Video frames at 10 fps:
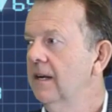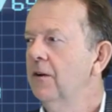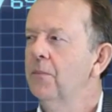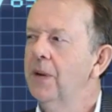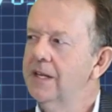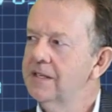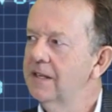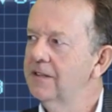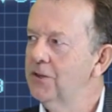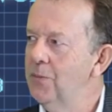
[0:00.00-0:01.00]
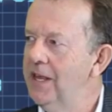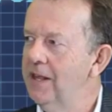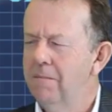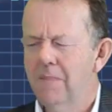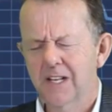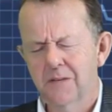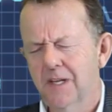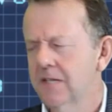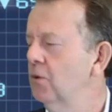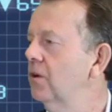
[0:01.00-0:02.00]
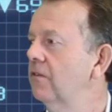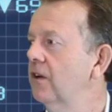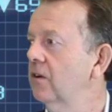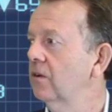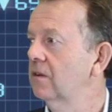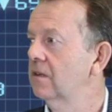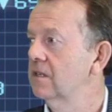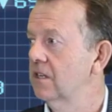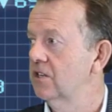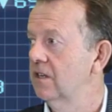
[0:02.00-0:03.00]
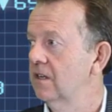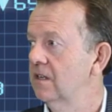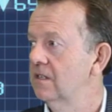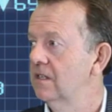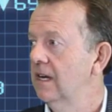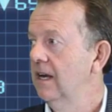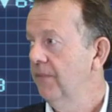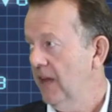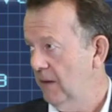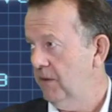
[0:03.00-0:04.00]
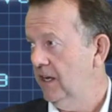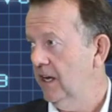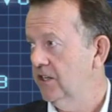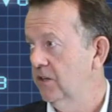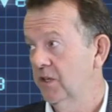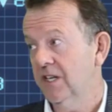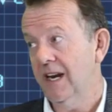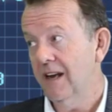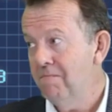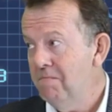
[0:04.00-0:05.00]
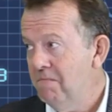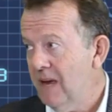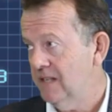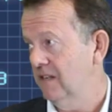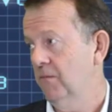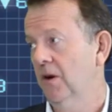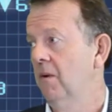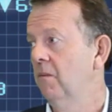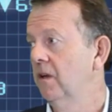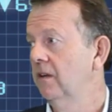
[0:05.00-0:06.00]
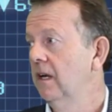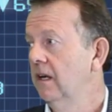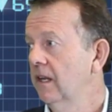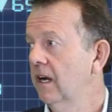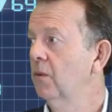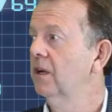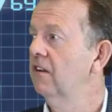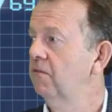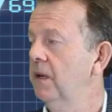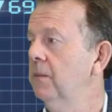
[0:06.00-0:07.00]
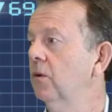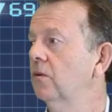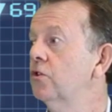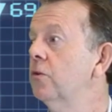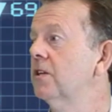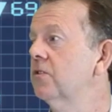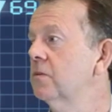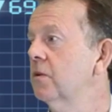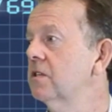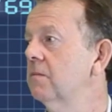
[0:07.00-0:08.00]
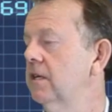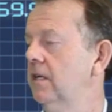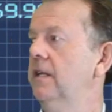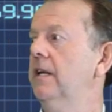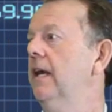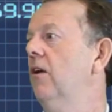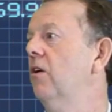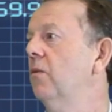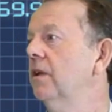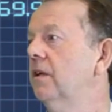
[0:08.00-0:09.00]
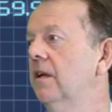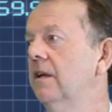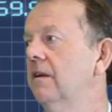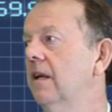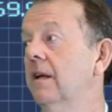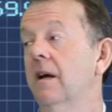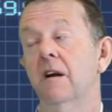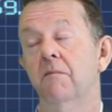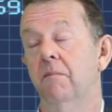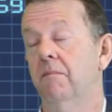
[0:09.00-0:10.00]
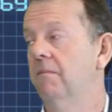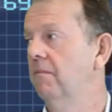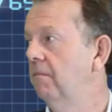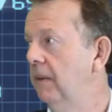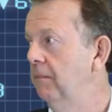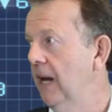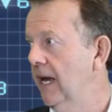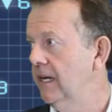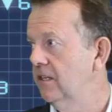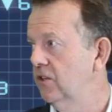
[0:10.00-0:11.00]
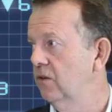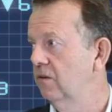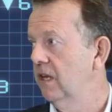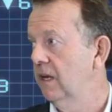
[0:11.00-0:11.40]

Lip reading: But it's, to me, the much, much more difficult decision is abdication, which I had a massive problem with, that I would give people too much responsibility and then get on with it and kind of be blinded to their